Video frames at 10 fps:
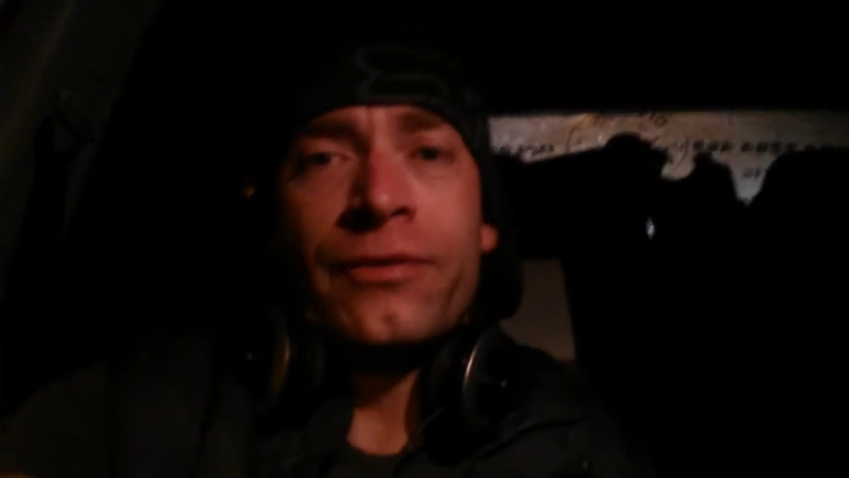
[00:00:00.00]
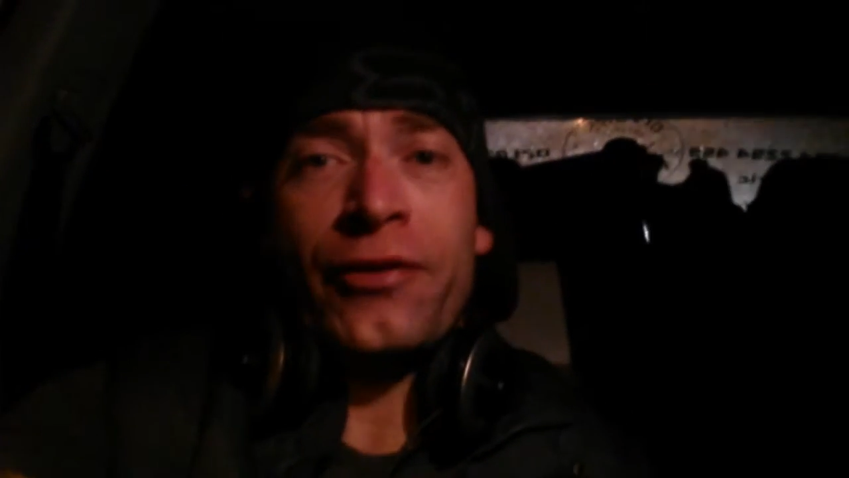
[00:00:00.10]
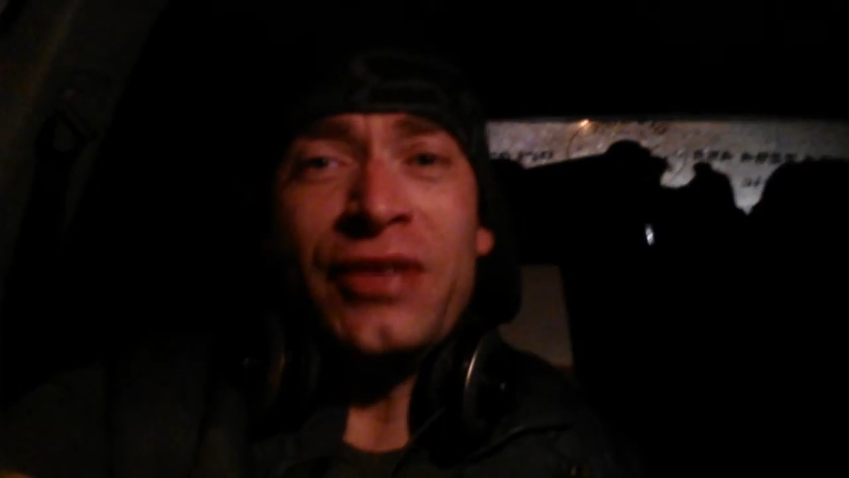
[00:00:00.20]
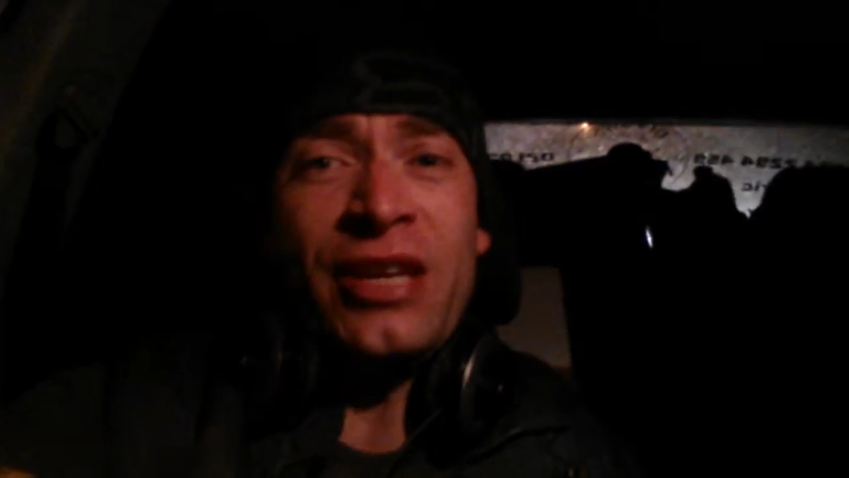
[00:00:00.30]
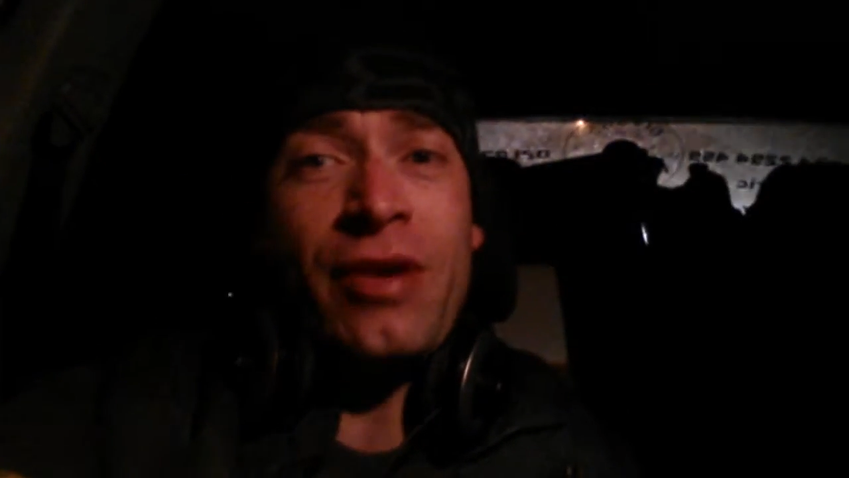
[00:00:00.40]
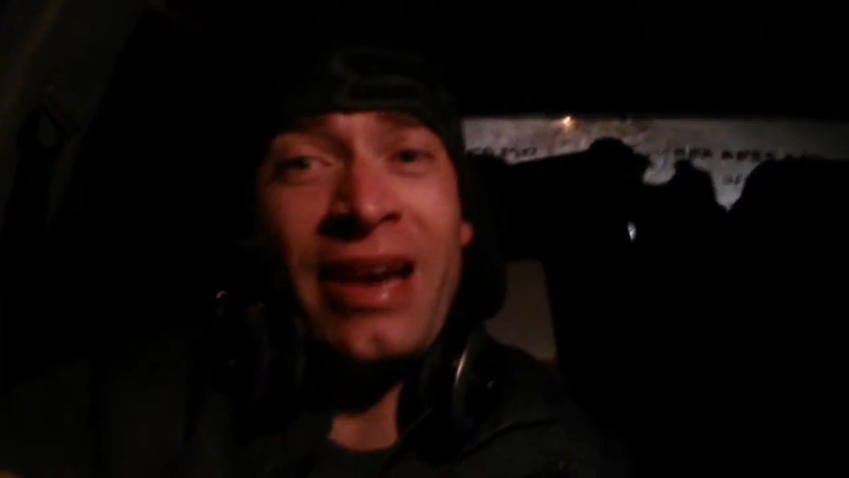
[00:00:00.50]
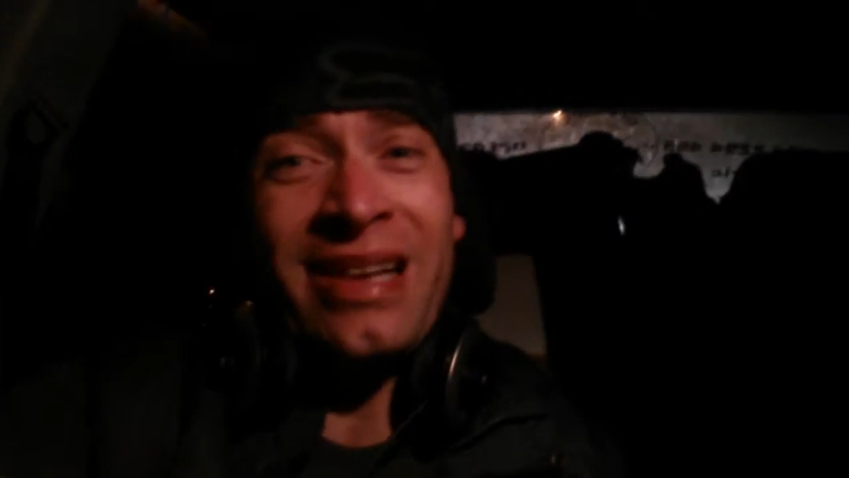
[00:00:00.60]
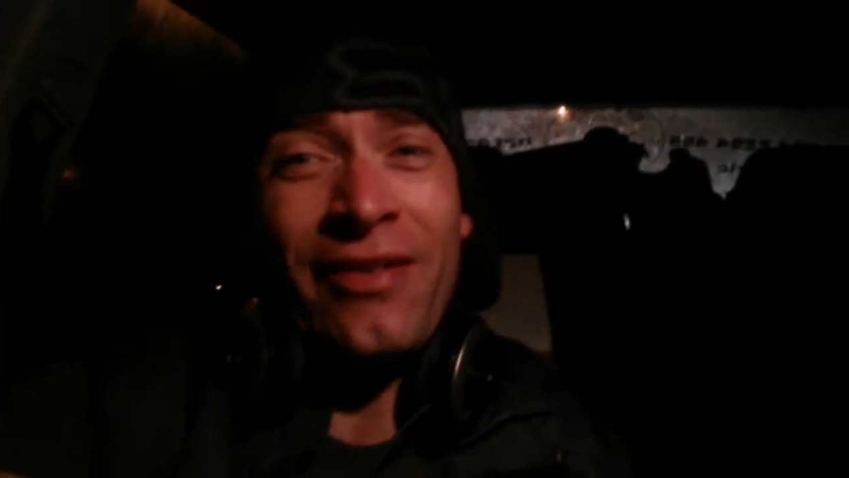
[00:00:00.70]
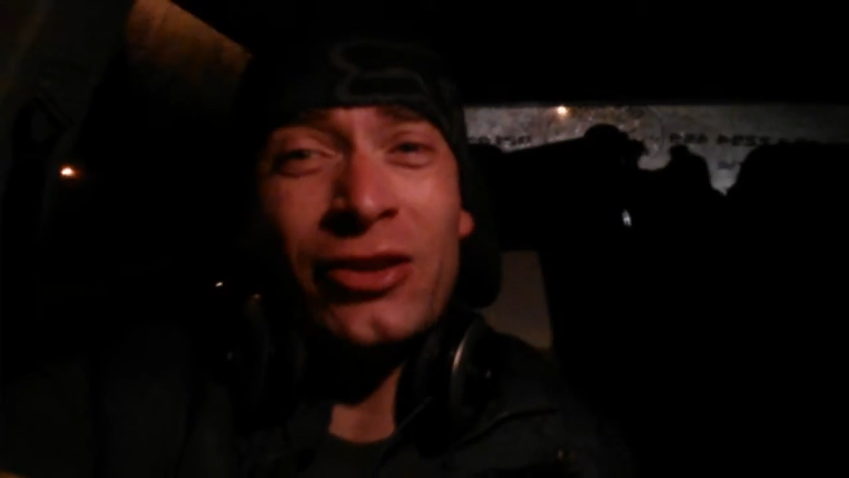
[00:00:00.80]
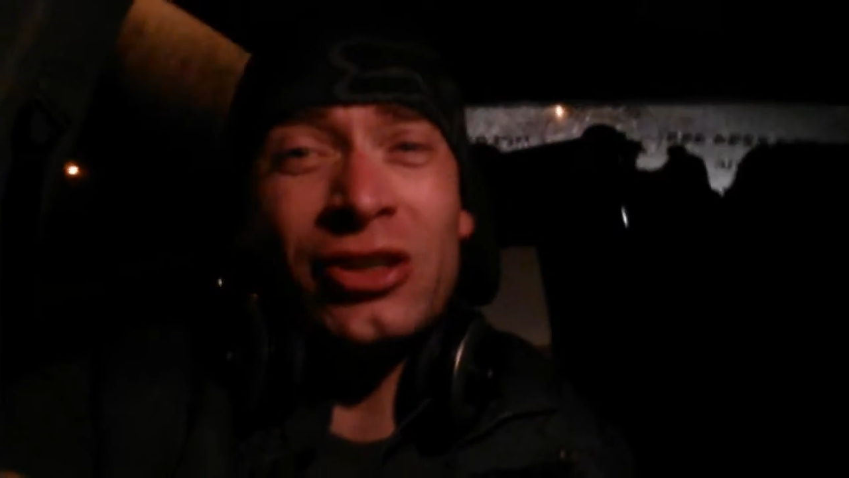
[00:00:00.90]
15 Rand
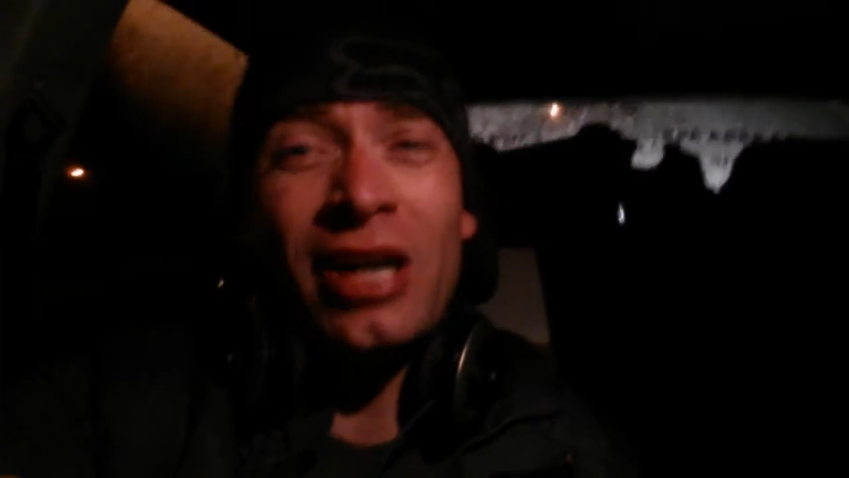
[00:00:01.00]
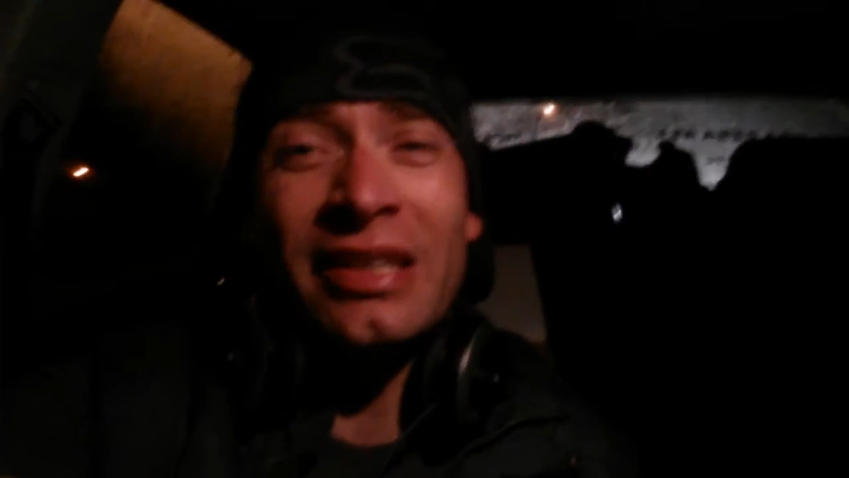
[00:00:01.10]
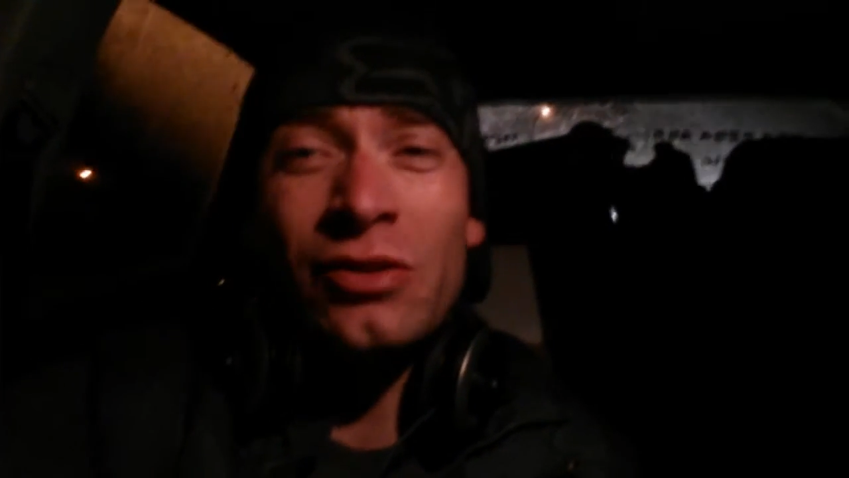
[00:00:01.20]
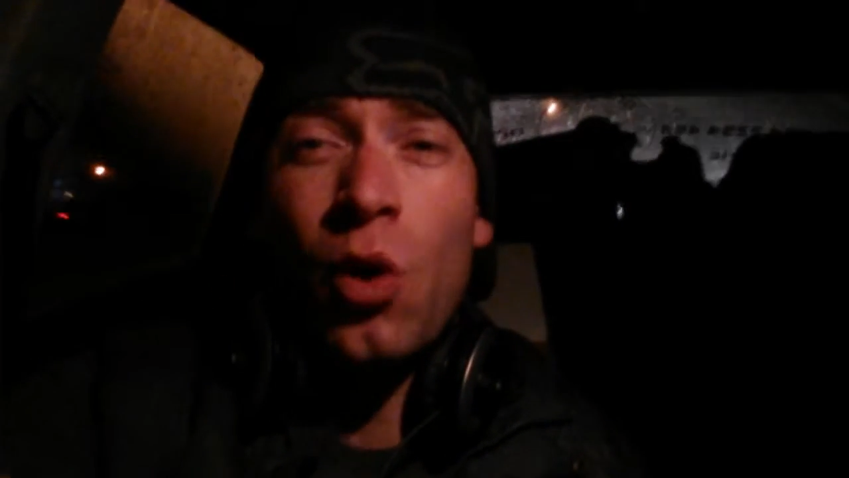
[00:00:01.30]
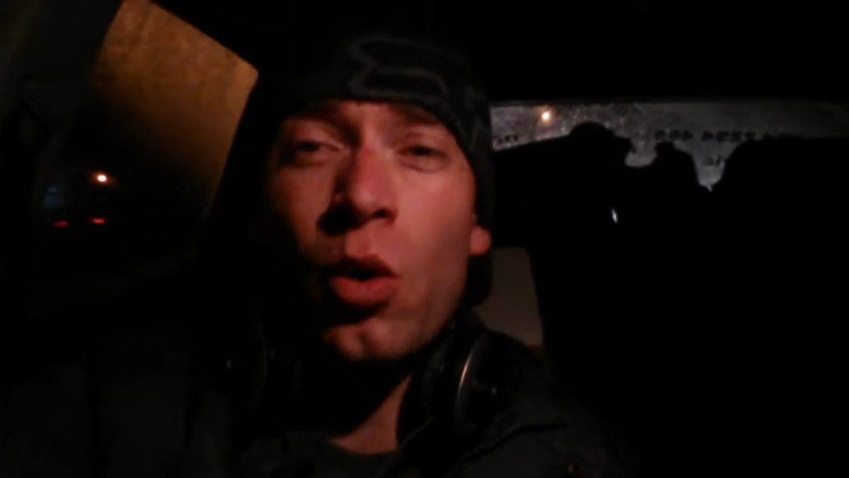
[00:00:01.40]
cover charges,